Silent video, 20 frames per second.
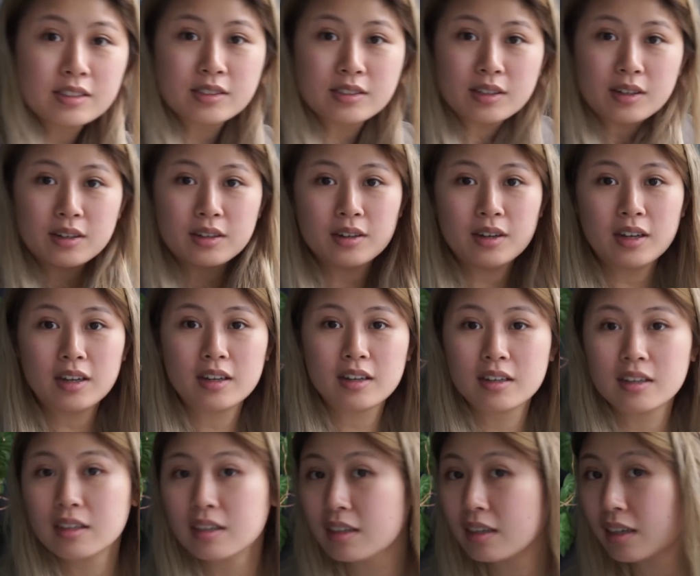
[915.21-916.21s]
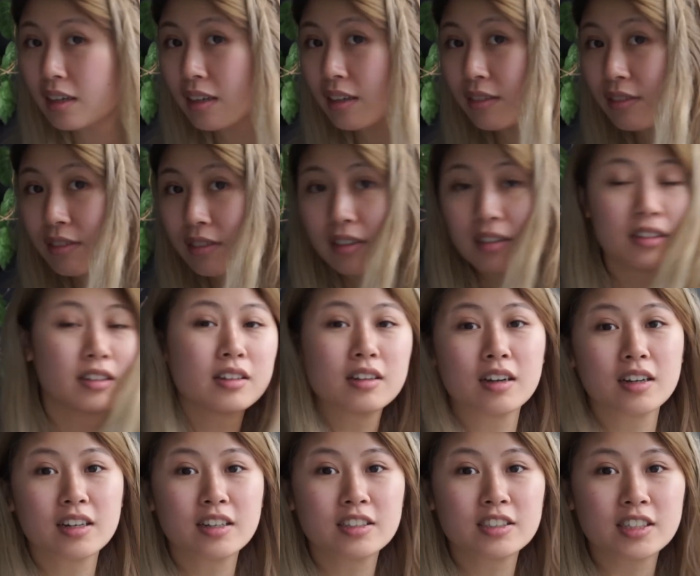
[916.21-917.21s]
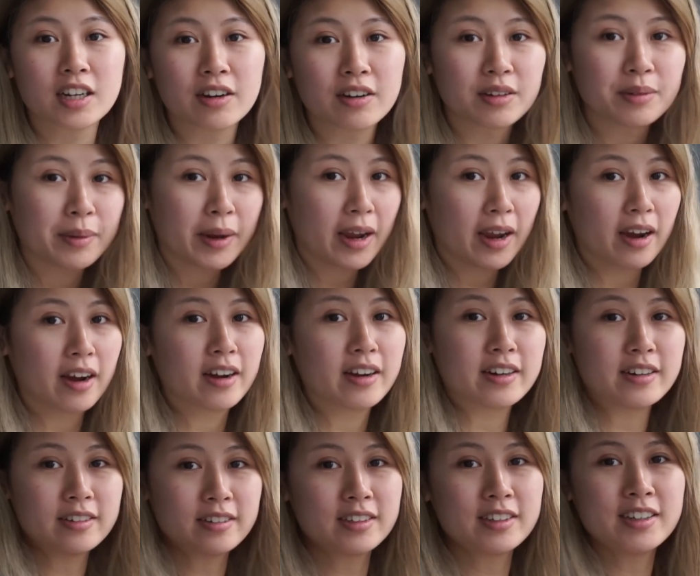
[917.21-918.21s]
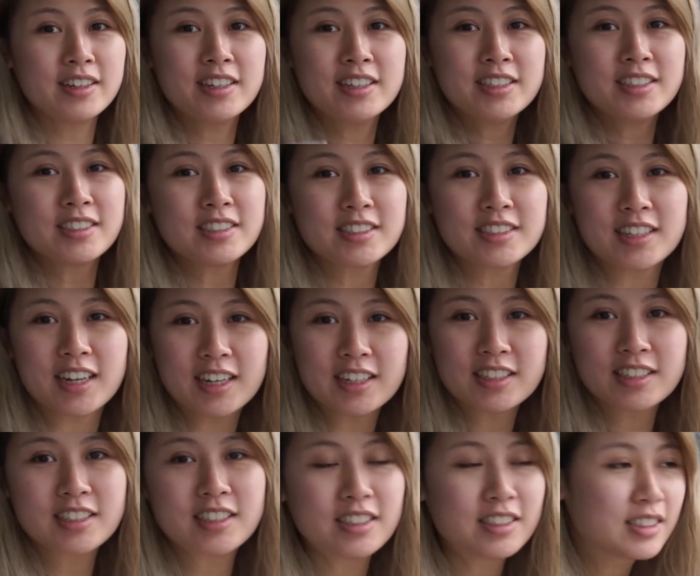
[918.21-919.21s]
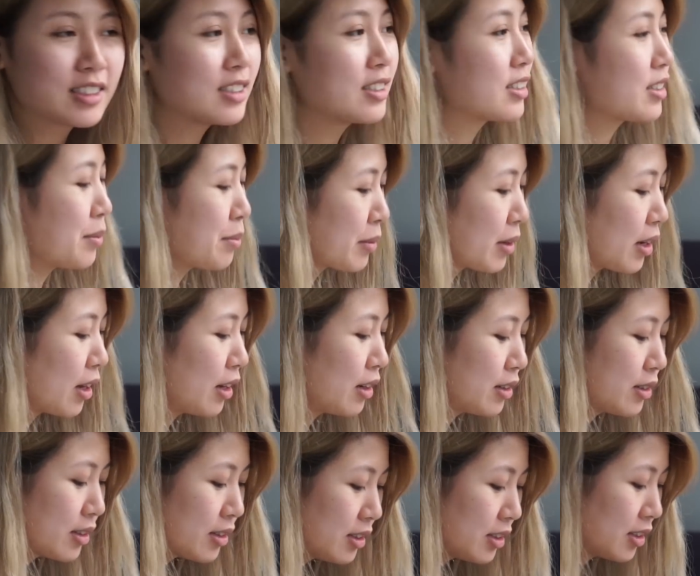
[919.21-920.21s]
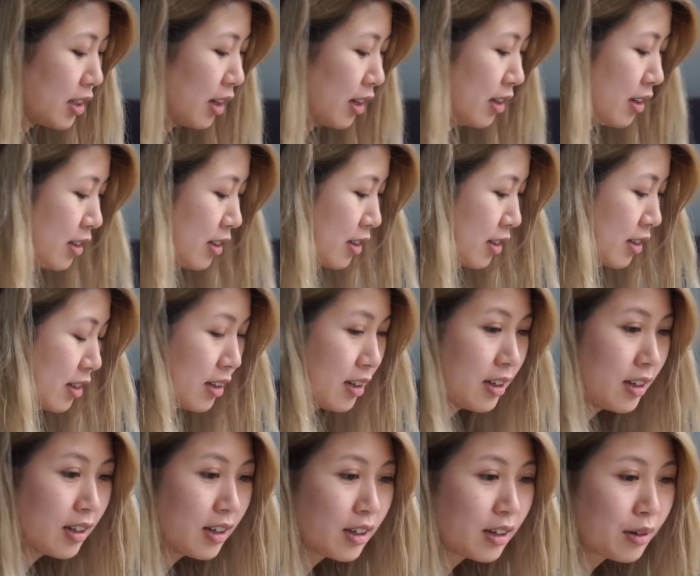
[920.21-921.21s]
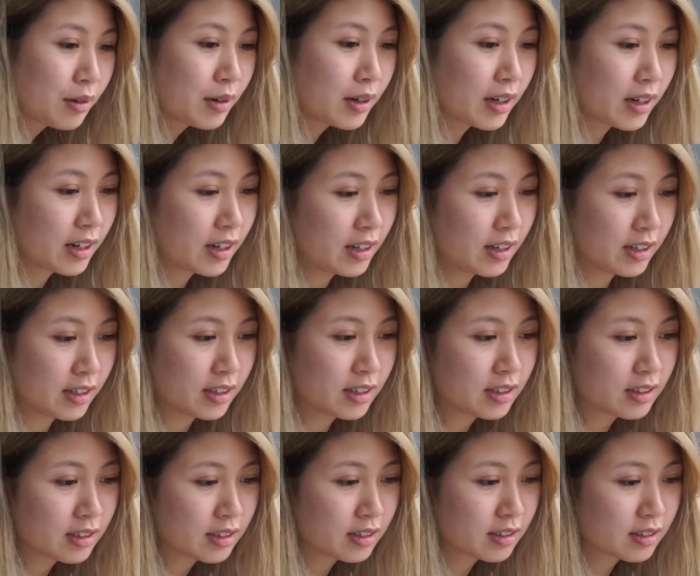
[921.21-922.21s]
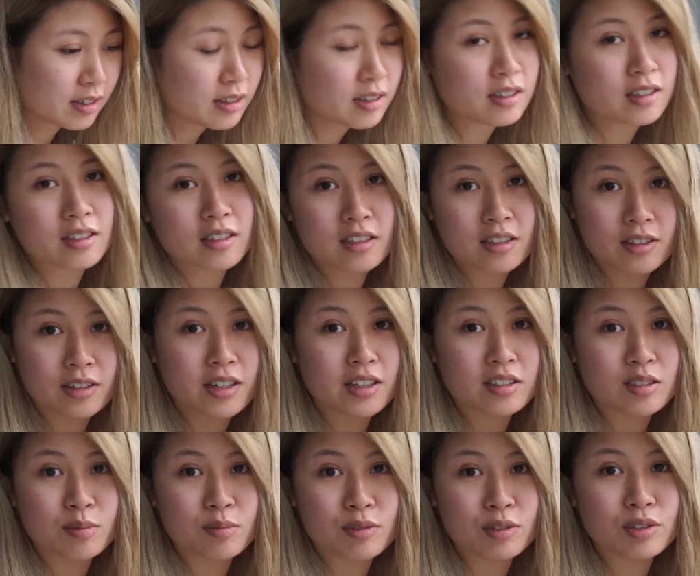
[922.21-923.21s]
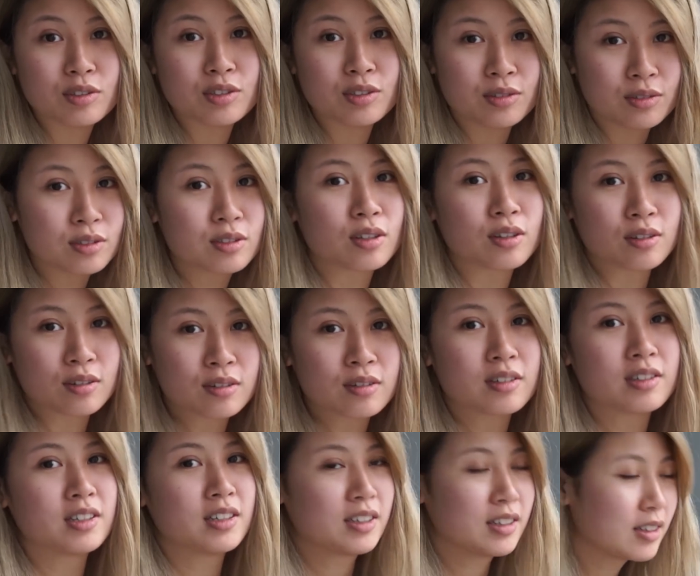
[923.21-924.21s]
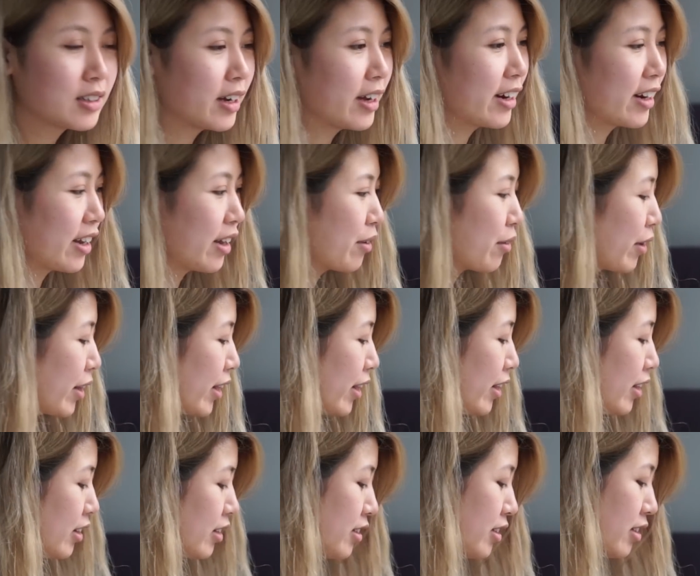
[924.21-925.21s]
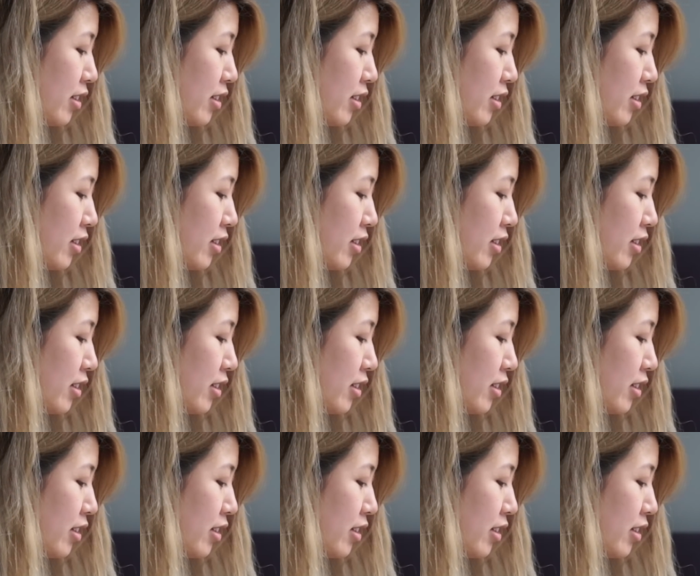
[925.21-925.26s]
So I've gone and showered my hair and changed into some clothes. We're gonna go get some food soon, so gotta get ready.